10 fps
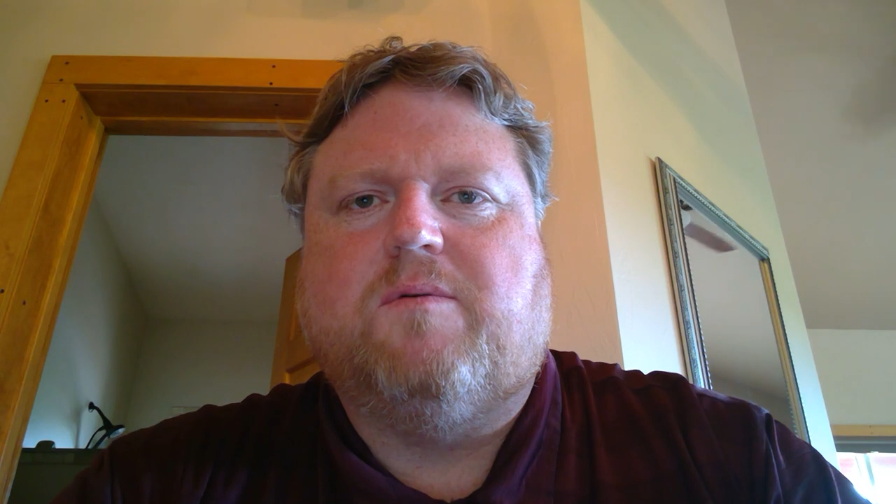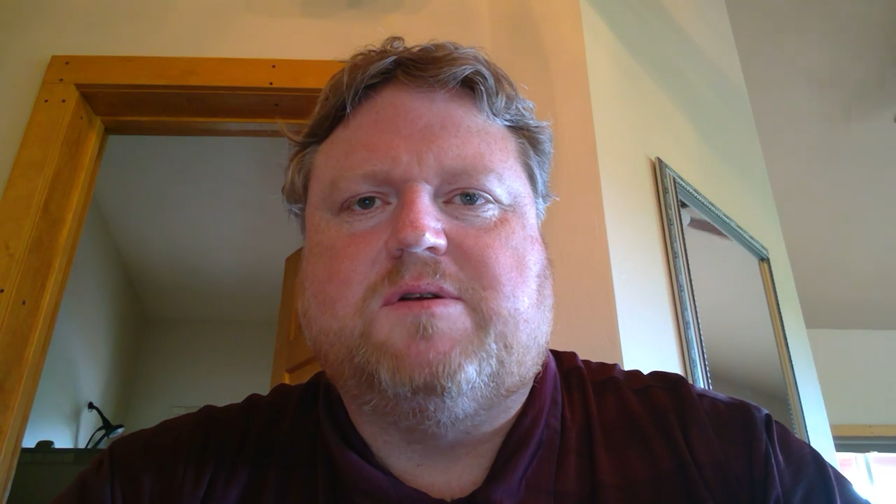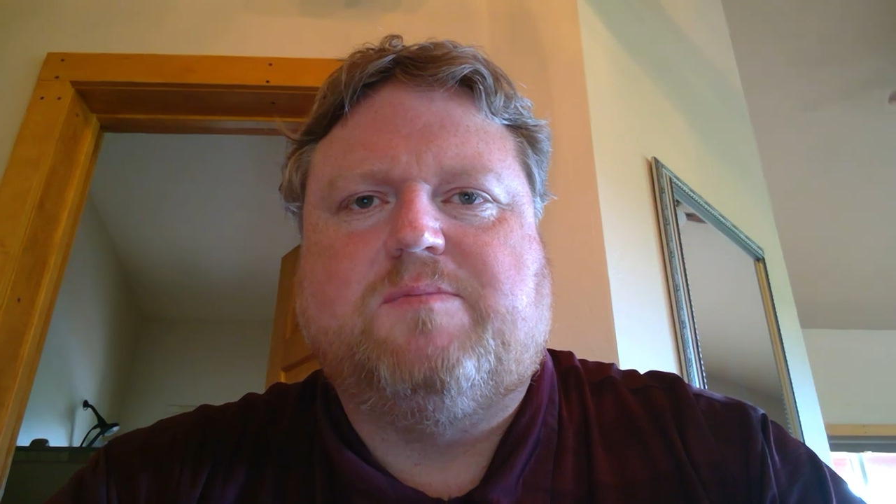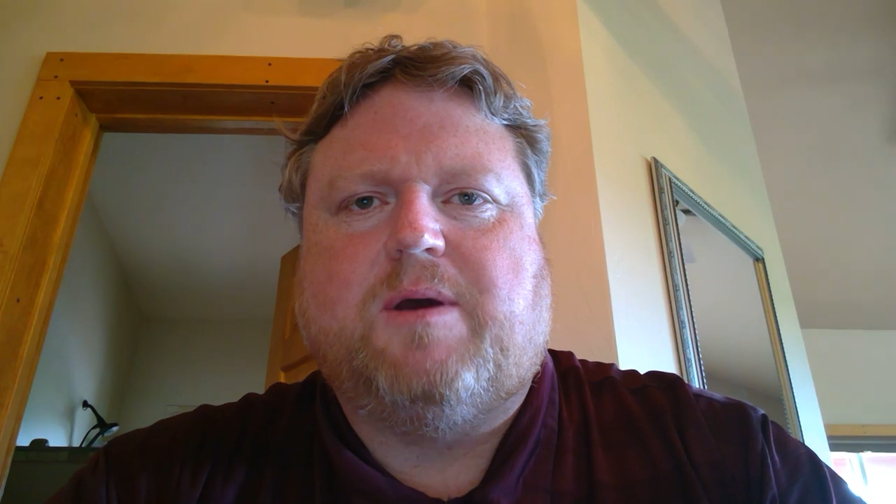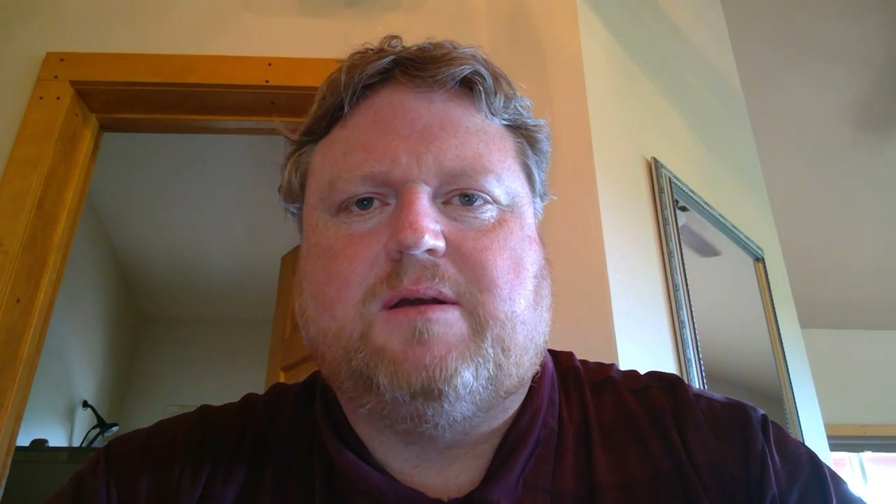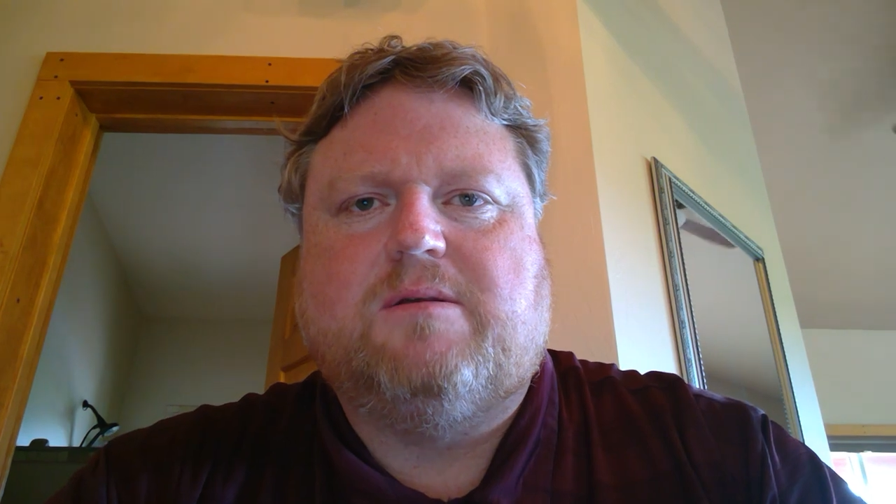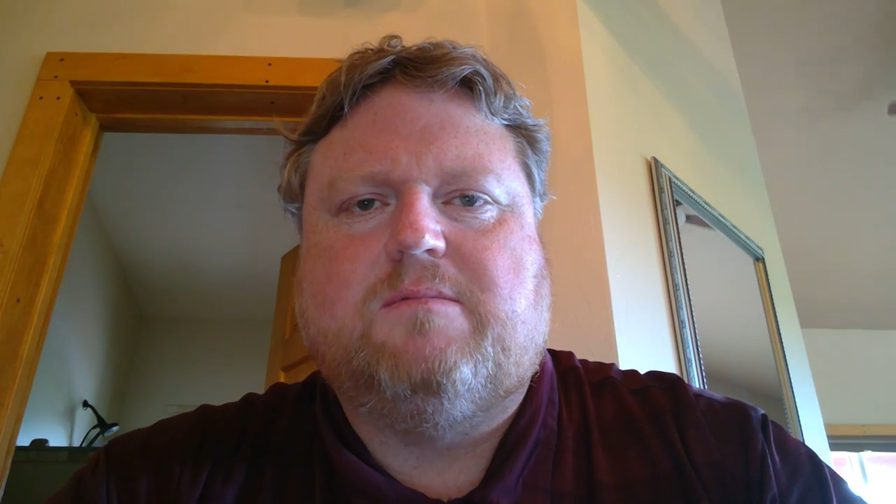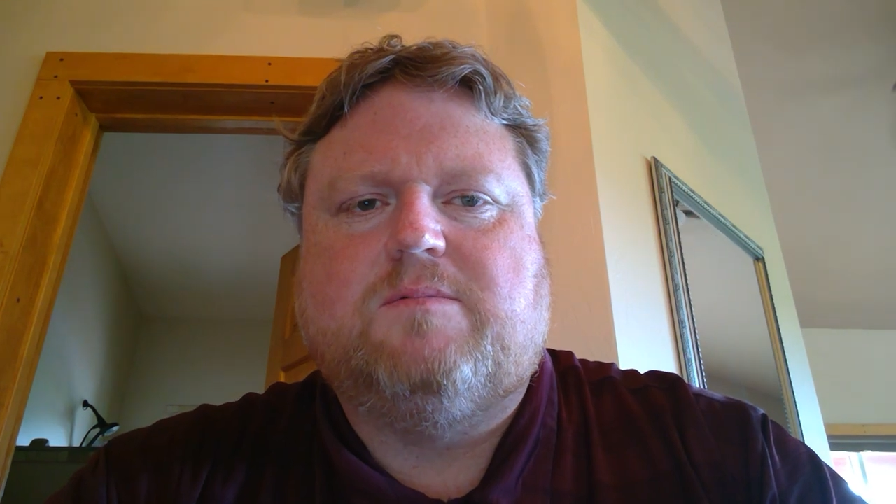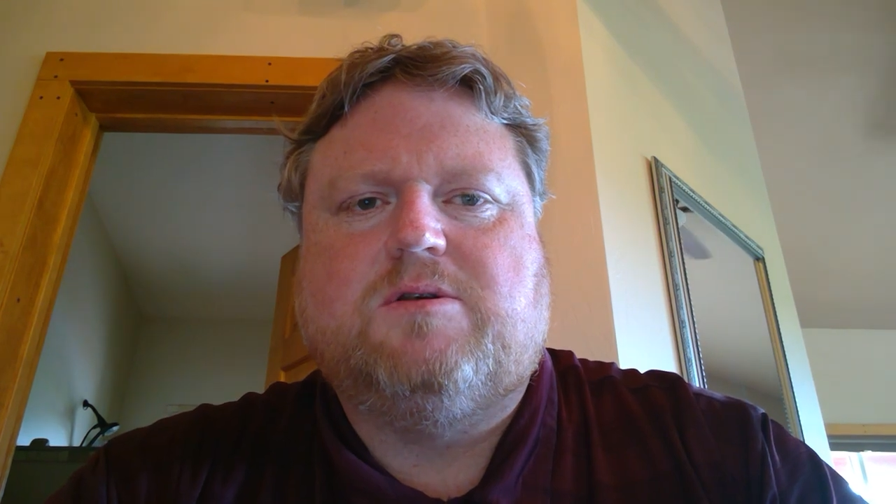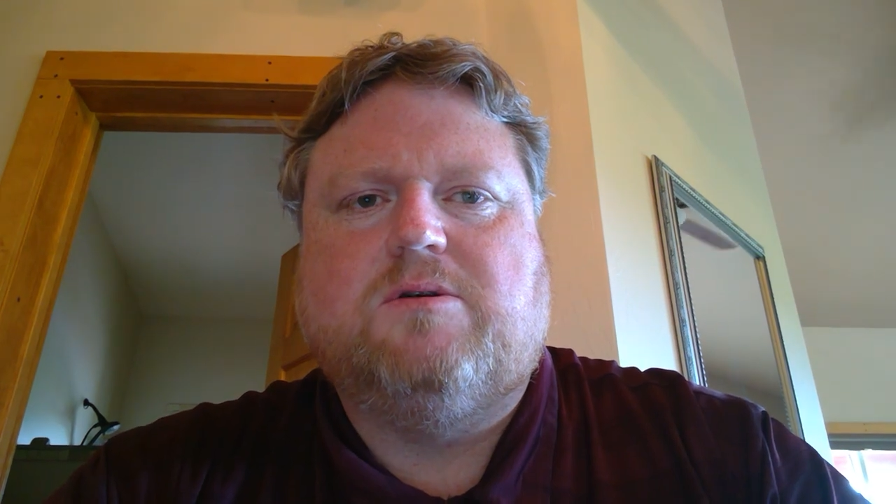respect
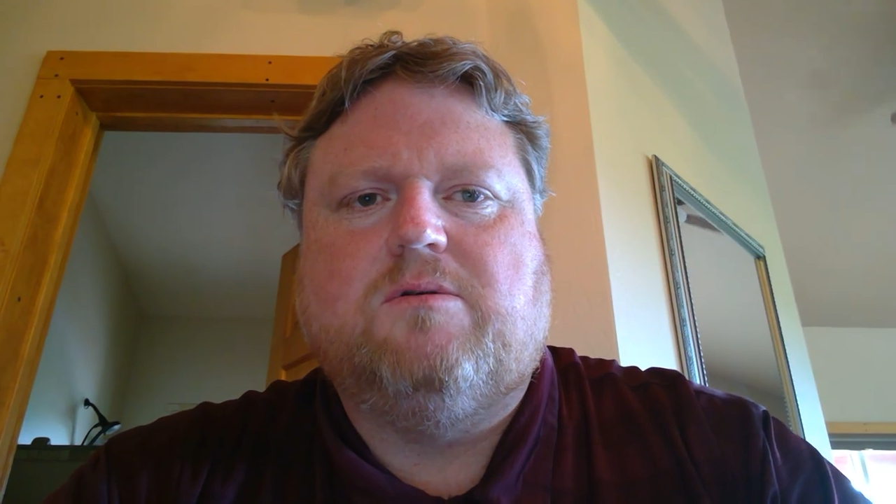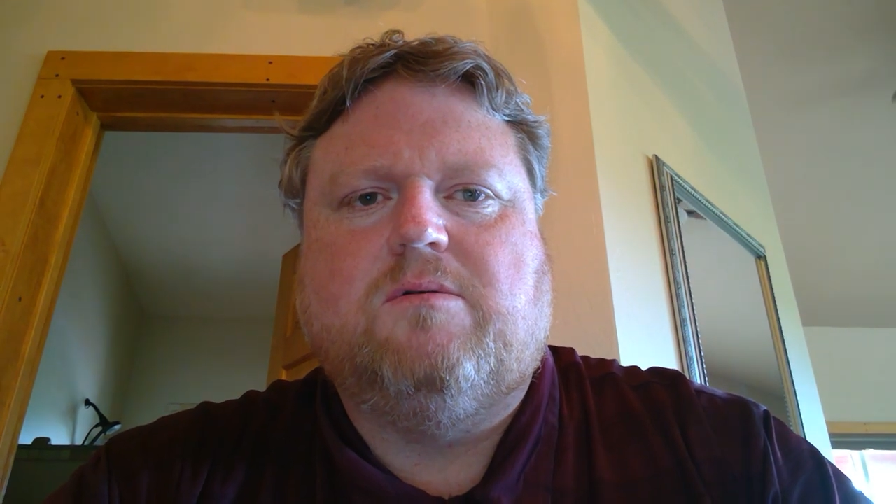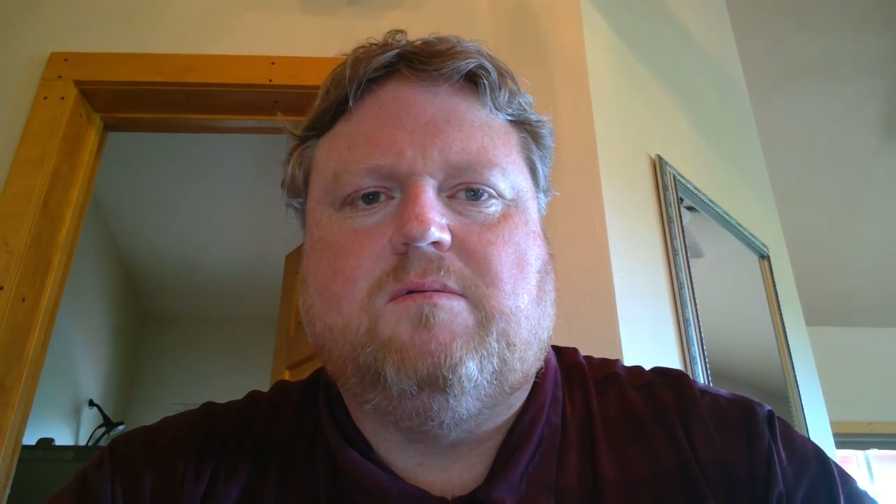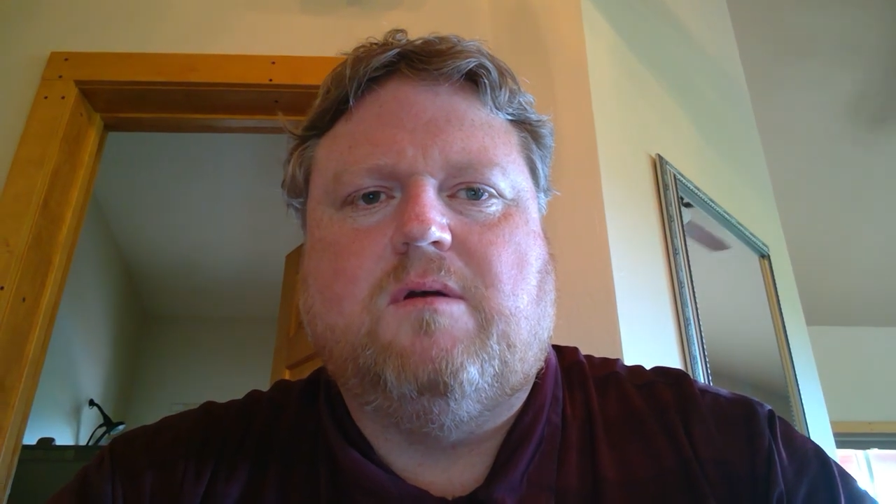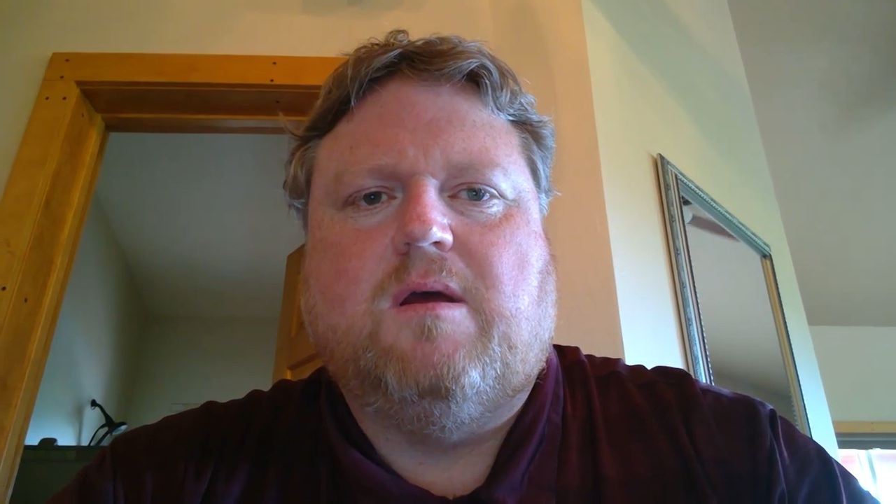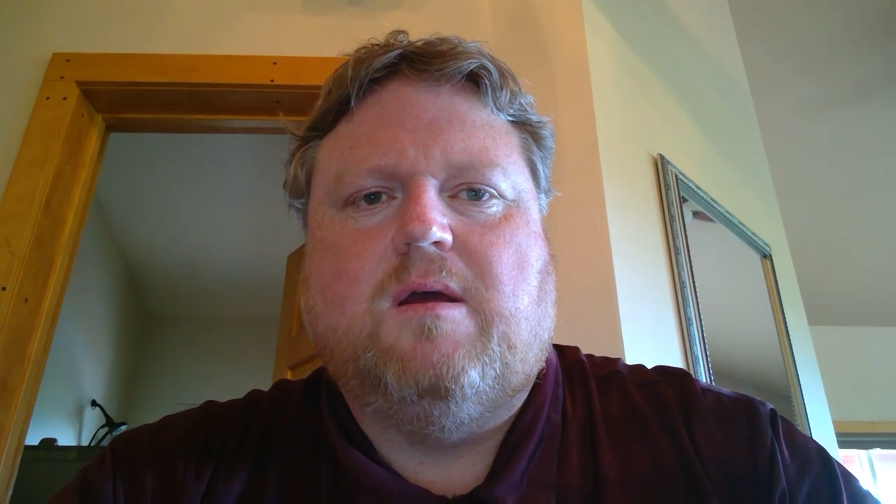to